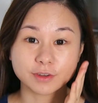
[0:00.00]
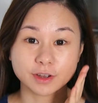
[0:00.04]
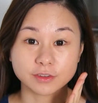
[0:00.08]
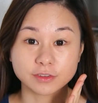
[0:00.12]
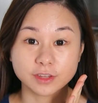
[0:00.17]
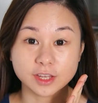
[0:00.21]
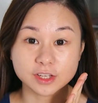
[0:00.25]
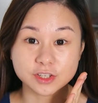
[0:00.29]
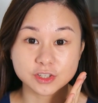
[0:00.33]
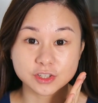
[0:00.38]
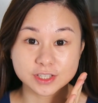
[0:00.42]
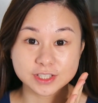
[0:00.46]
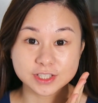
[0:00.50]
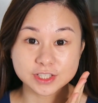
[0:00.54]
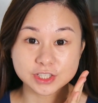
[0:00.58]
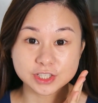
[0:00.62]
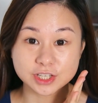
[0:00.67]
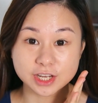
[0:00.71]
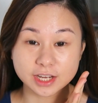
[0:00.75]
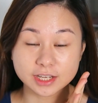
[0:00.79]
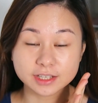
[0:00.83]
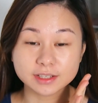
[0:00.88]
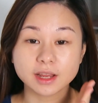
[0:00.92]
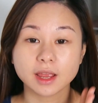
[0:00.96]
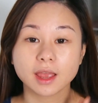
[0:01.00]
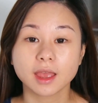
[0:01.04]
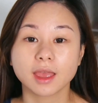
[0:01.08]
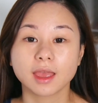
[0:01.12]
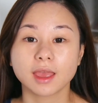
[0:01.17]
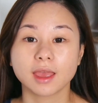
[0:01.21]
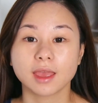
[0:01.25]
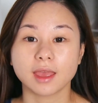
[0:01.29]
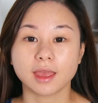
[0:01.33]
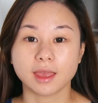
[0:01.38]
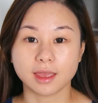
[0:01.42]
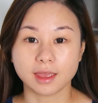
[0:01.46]
foundation is done,
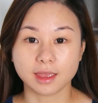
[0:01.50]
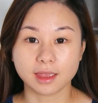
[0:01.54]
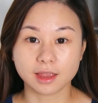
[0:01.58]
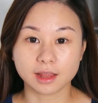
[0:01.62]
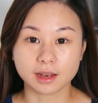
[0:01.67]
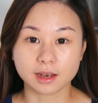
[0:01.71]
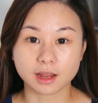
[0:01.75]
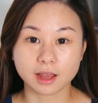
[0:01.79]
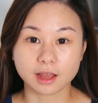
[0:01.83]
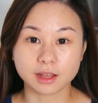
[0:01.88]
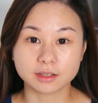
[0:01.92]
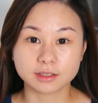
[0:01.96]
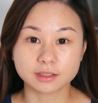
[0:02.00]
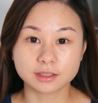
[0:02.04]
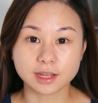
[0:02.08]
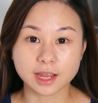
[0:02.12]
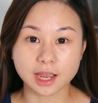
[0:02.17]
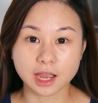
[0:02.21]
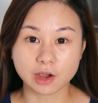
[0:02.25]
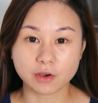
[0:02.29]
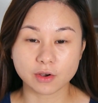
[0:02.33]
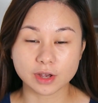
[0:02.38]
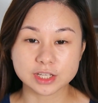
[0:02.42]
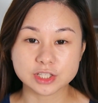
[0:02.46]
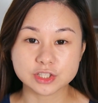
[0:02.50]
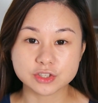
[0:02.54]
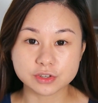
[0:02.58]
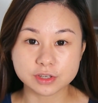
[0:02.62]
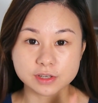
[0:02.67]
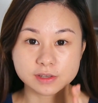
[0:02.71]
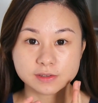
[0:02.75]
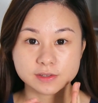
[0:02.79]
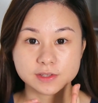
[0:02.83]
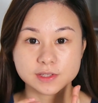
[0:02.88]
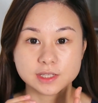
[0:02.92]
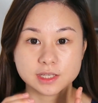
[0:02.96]
and now as you
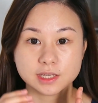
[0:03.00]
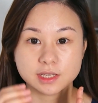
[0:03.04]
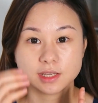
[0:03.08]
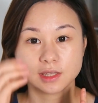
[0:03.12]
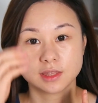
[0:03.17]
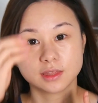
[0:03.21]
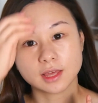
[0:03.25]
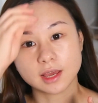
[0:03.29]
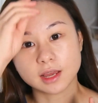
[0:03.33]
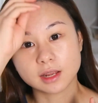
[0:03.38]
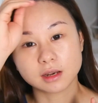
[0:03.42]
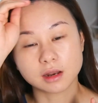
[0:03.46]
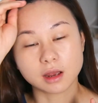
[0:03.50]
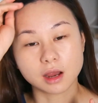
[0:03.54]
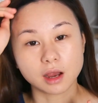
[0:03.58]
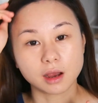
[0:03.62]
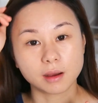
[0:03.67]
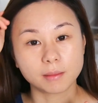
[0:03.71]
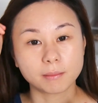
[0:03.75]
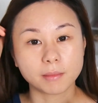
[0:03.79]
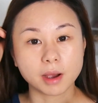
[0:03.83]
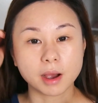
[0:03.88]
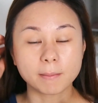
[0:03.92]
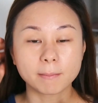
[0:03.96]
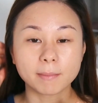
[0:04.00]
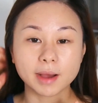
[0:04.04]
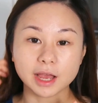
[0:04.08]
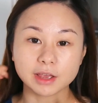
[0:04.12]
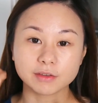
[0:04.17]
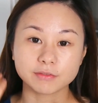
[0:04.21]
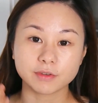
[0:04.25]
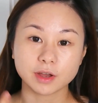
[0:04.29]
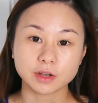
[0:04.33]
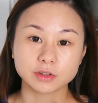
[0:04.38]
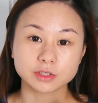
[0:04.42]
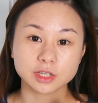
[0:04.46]
can see that my
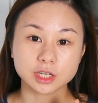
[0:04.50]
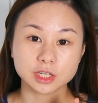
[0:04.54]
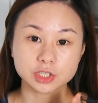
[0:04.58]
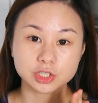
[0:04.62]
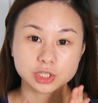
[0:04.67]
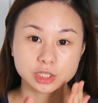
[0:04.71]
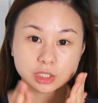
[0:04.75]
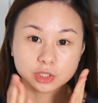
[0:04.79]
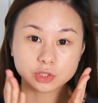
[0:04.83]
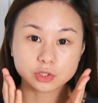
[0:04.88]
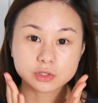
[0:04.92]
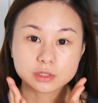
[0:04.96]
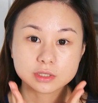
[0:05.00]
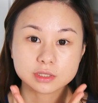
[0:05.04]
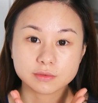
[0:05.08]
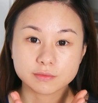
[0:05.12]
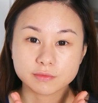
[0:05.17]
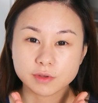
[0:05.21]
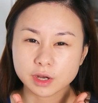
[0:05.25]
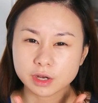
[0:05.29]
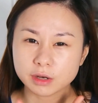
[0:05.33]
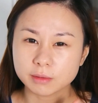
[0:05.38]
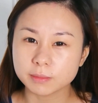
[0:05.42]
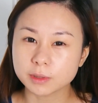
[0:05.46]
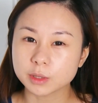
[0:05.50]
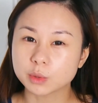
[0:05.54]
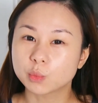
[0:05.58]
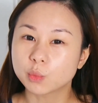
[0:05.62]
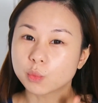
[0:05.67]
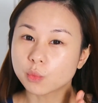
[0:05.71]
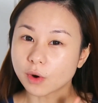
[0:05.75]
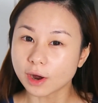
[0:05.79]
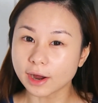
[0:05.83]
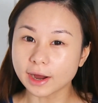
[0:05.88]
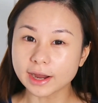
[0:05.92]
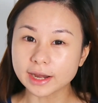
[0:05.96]
foundation, it looks a very bit
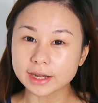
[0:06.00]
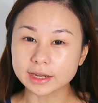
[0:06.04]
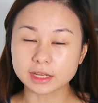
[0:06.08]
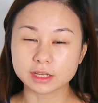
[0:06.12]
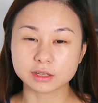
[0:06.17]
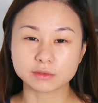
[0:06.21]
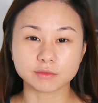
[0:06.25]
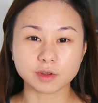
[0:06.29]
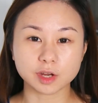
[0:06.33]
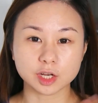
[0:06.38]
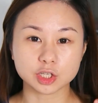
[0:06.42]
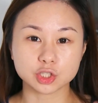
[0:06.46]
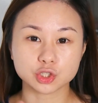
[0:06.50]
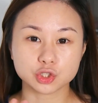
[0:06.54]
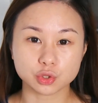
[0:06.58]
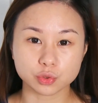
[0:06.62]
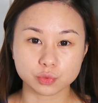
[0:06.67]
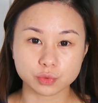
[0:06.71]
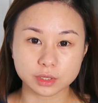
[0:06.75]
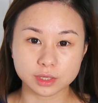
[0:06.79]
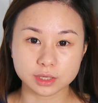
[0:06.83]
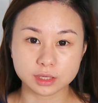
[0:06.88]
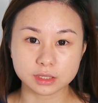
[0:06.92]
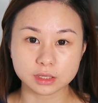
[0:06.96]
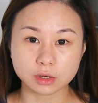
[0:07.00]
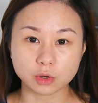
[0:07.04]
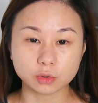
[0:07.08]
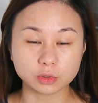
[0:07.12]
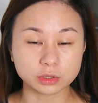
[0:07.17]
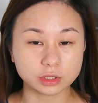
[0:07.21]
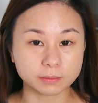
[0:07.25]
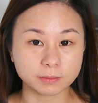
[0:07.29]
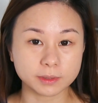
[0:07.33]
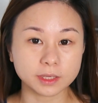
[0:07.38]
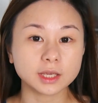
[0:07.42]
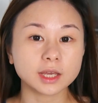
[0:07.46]
white and very dewy,
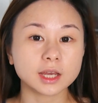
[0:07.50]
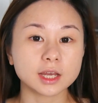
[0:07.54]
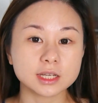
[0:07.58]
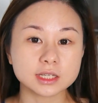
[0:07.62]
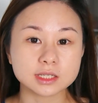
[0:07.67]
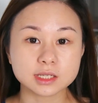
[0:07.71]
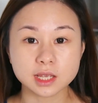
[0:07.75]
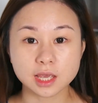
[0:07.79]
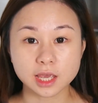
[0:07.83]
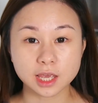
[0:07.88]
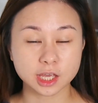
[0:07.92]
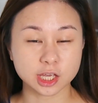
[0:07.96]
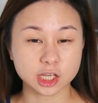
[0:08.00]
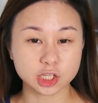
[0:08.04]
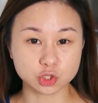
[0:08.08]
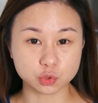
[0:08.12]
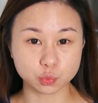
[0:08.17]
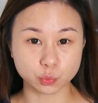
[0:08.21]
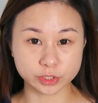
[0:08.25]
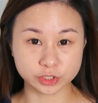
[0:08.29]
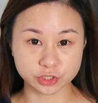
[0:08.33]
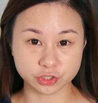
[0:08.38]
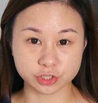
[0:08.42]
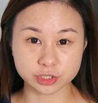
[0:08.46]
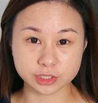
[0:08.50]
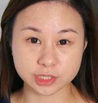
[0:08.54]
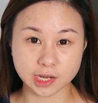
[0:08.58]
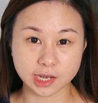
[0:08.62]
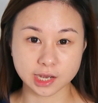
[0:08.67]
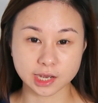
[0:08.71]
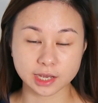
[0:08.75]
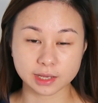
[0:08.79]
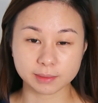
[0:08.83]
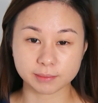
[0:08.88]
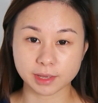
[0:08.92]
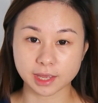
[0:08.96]
only because it's winter
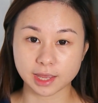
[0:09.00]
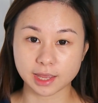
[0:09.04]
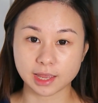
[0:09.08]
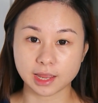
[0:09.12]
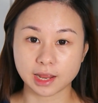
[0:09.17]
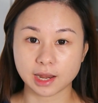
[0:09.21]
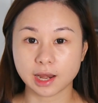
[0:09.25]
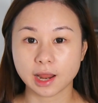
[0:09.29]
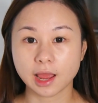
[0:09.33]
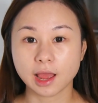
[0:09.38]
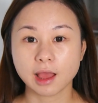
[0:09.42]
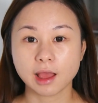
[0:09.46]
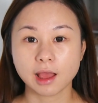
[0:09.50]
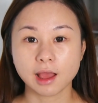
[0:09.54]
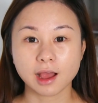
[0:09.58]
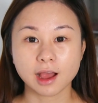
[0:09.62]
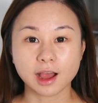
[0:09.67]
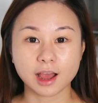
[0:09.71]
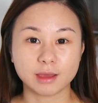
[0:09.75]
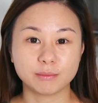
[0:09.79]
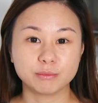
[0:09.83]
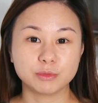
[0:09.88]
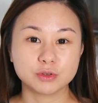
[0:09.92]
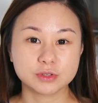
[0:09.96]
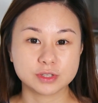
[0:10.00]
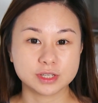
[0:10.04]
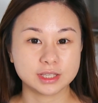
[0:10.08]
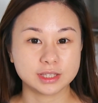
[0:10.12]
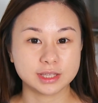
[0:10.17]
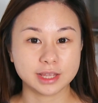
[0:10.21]
time and I'm using